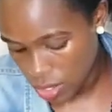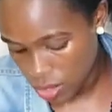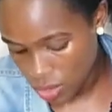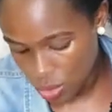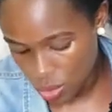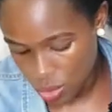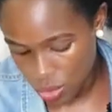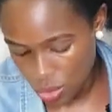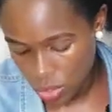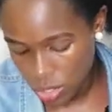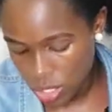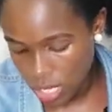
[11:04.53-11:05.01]

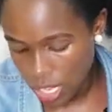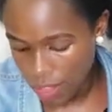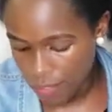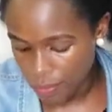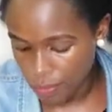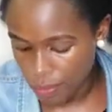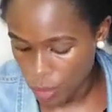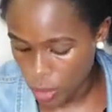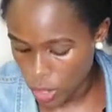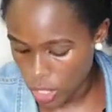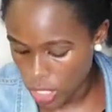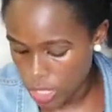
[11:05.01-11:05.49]
do not have
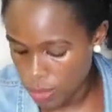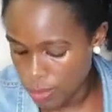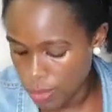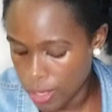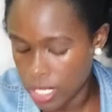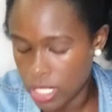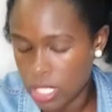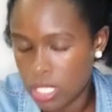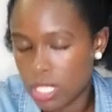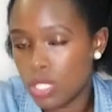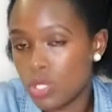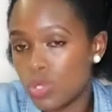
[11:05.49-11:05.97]
pockets,
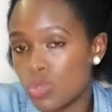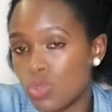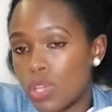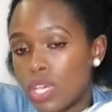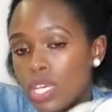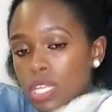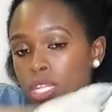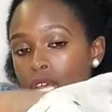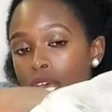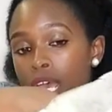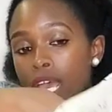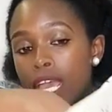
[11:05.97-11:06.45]
but this
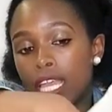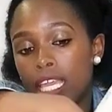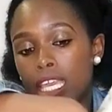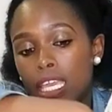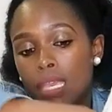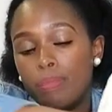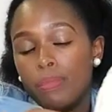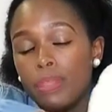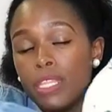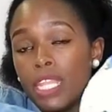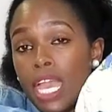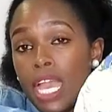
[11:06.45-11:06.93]
one
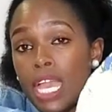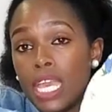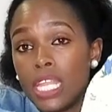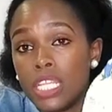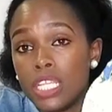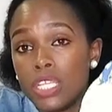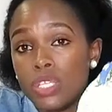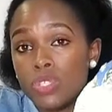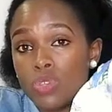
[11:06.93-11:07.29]
came in handy.